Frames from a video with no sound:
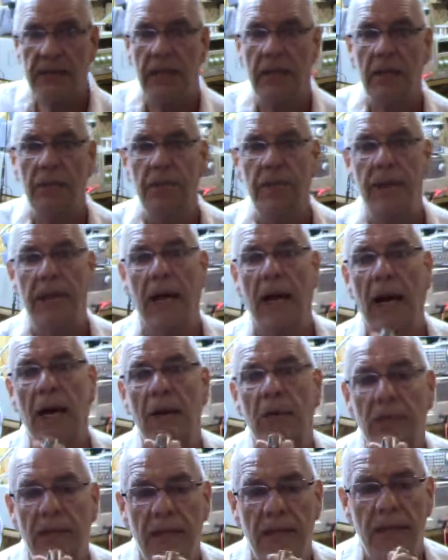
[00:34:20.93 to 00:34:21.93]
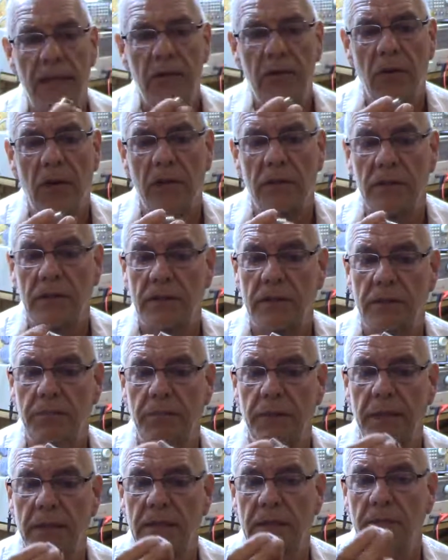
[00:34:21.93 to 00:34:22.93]
got to be higher in electrons. It's a
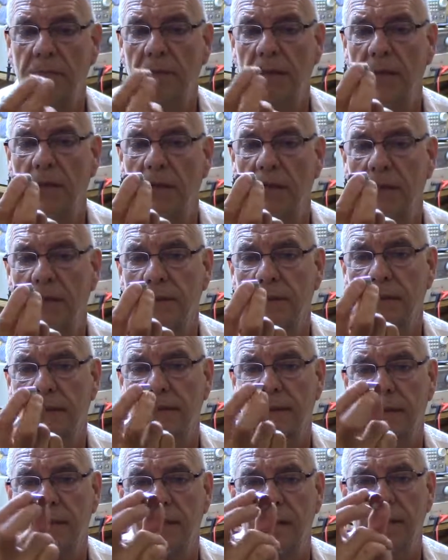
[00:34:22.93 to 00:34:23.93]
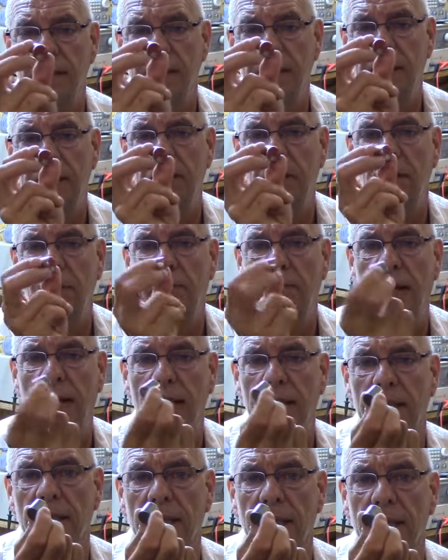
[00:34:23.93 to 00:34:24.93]
piece of metal. It's a neodymium
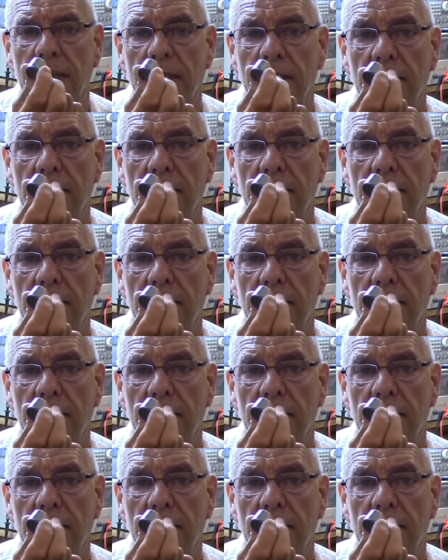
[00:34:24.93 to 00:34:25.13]
magnet,